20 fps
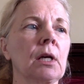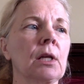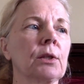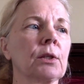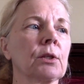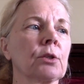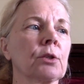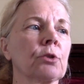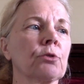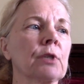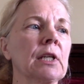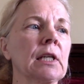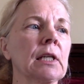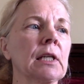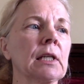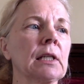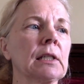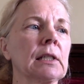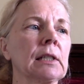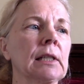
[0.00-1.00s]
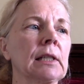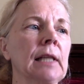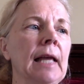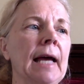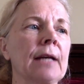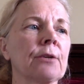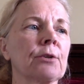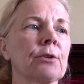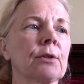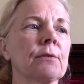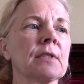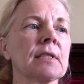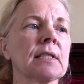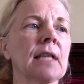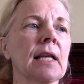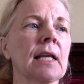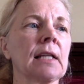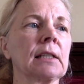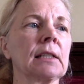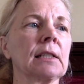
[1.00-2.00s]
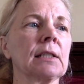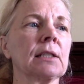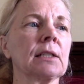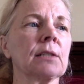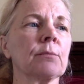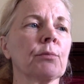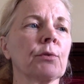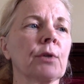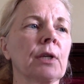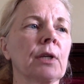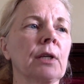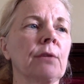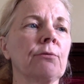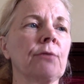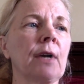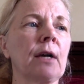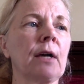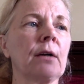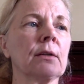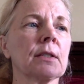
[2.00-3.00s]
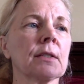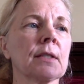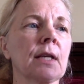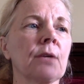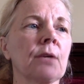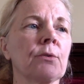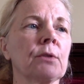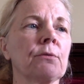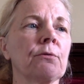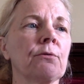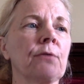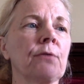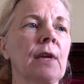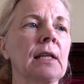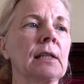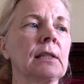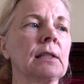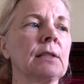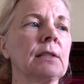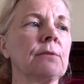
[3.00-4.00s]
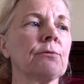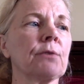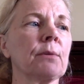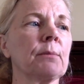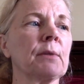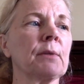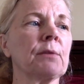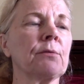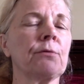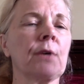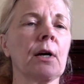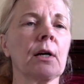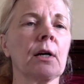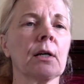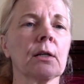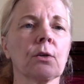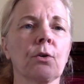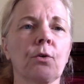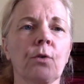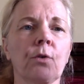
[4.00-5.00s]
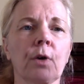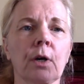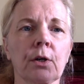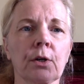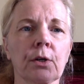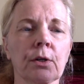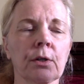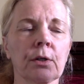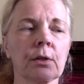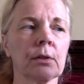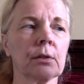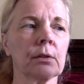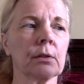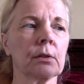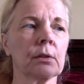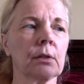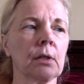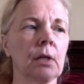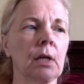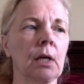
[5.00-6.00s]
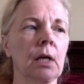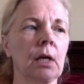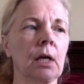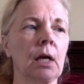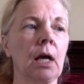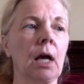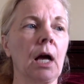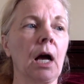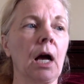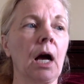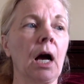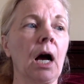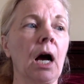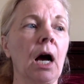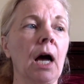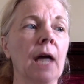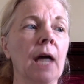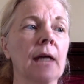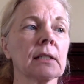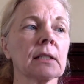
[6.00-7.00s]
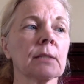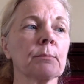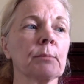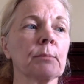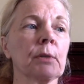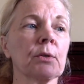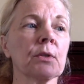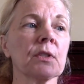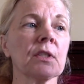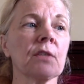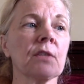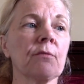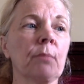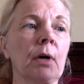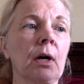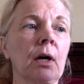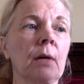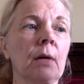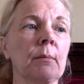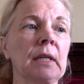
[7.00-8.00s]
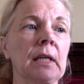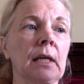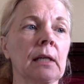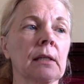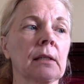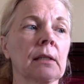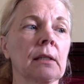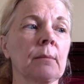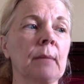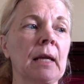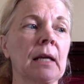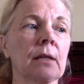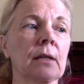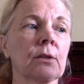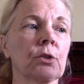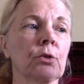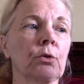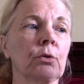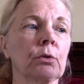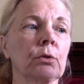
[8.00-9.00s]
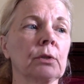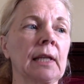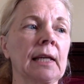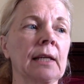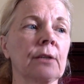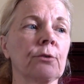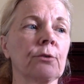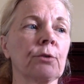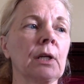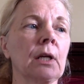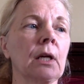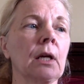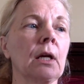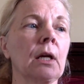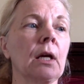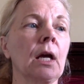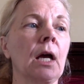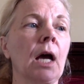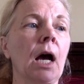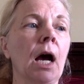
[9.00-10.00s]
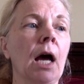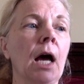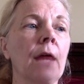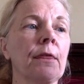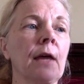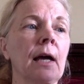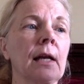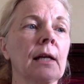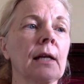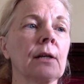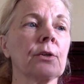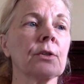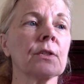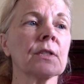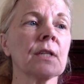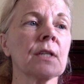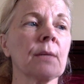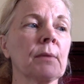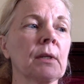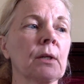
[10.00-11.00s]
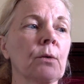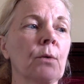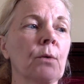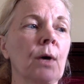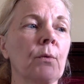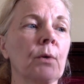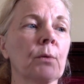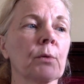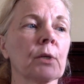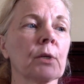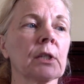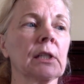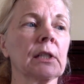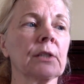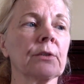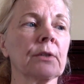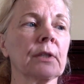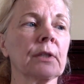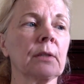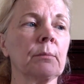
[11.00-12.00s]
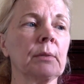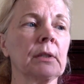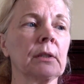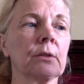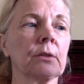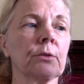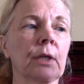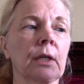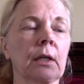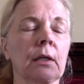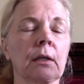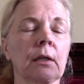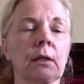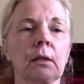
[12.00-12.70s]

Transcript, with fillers: The creak and clatter of settling debris found, sounded faintly from the far corner. A high explosive bomb hit, the man told Landry. I thought I heard something while we were clearing the building.